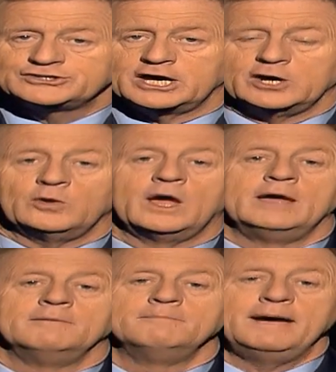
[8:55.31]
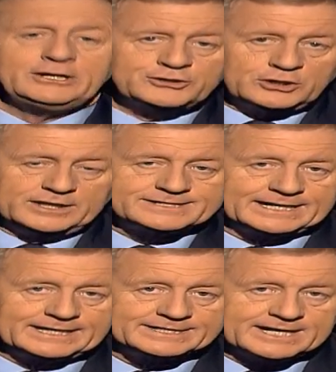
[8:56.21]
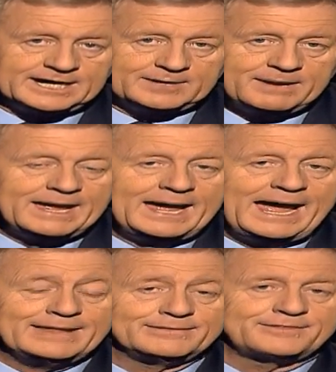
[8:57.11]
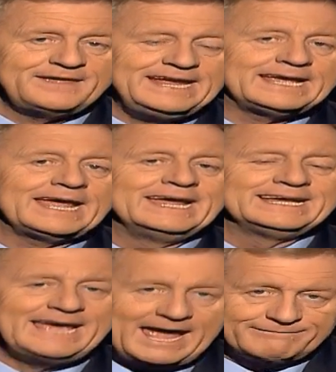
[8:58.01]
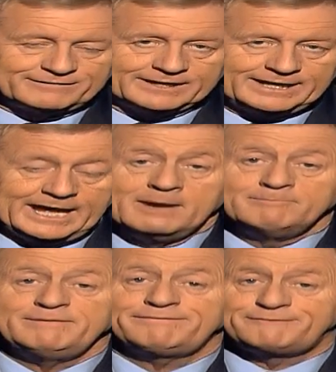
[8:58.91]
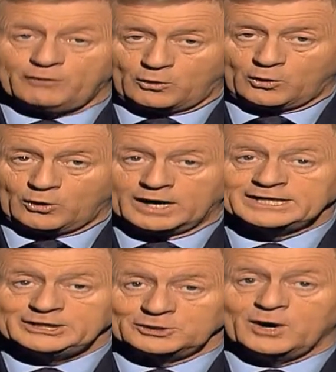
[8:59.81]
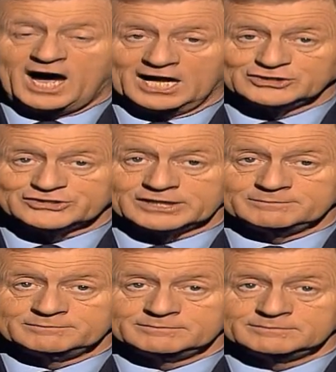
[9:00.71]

So make sure you take your time and think carefully before you answer.